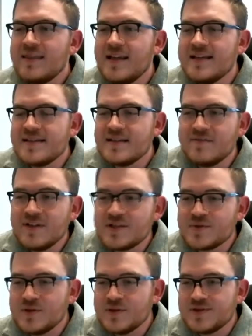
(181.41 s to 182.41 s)
These
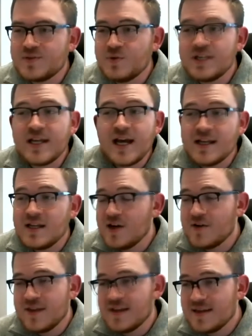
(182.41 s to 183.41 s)
individuals would not
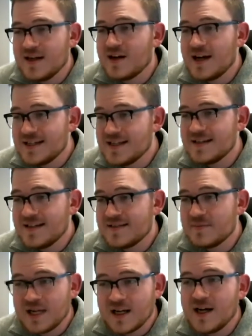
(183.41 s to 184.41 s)
know that their identities
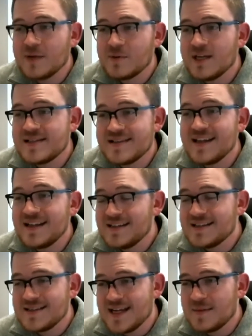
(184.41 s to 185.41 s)
have been compromised, and they
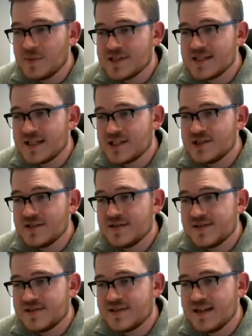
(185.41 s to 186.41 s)
need to take
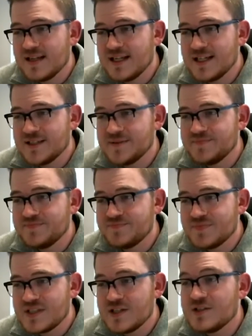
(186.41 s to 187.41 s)
protections
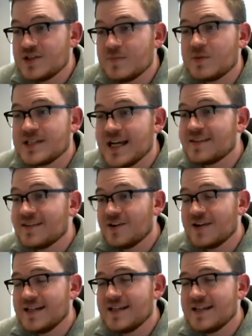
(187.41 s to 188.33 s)
to protect their own